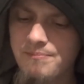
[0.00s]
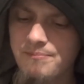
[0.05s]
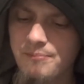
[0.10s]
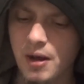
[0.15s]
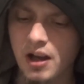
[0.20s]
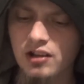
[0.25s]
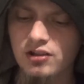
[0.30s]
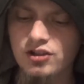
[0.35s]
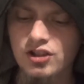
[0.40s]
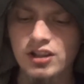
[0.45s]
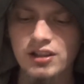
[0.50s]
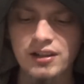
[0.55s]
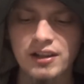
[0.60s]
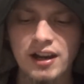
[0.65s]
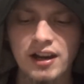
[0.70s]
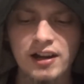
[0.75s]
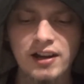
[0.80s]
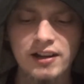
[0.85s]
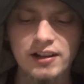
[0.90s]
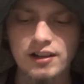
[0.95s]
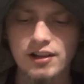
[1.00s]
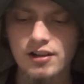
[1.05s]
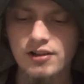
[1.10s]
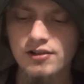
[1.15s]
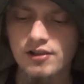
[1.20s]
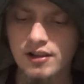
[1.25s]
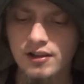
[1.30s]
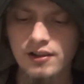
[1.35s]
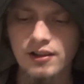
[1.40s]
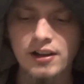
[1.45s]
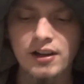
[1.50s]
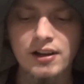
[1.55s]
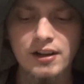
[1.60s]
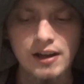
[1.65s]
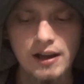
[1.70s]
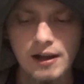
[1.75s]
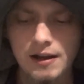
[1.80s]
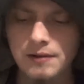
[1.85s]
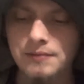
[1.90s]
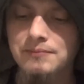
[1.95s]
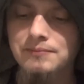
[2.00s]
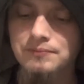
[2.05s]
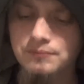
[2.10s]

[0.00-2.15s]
Belgian characters in there, yeah.